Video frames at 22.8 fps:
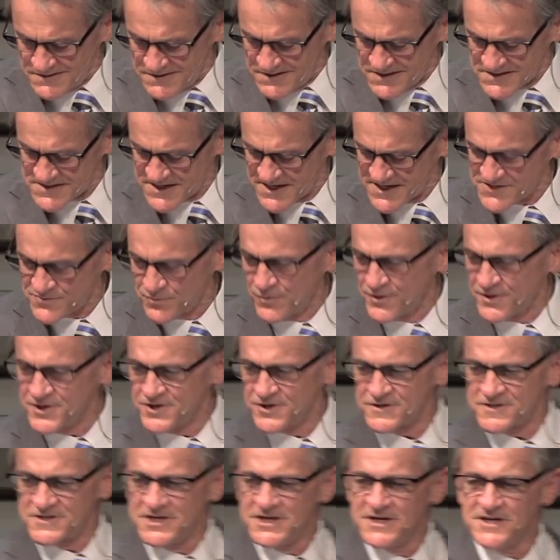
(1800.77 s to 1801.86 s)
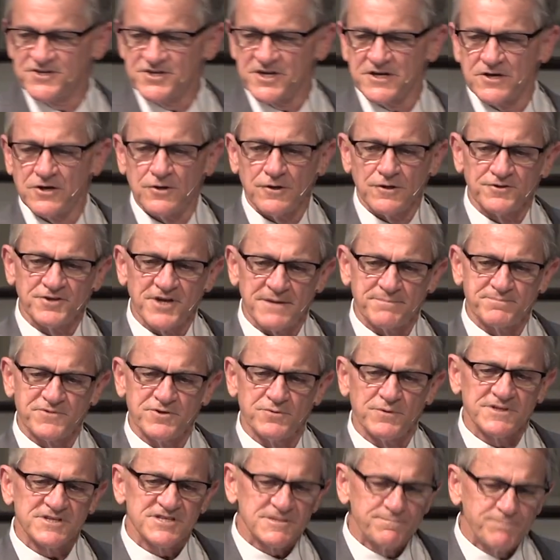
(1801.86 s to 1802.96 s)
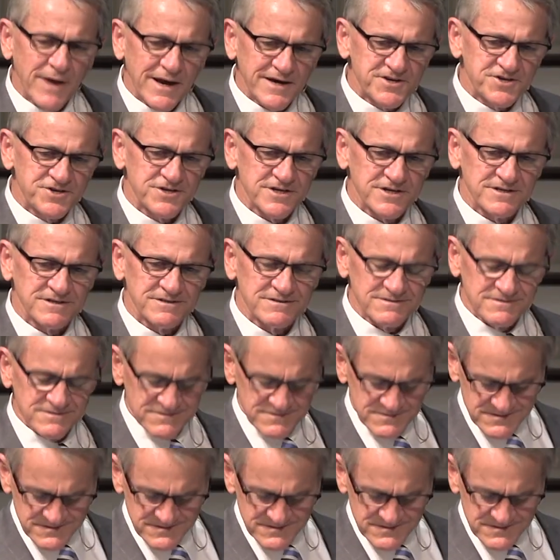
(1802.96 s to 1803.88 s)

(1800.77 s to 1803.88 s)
He says, Will your teaching hold up to inspection?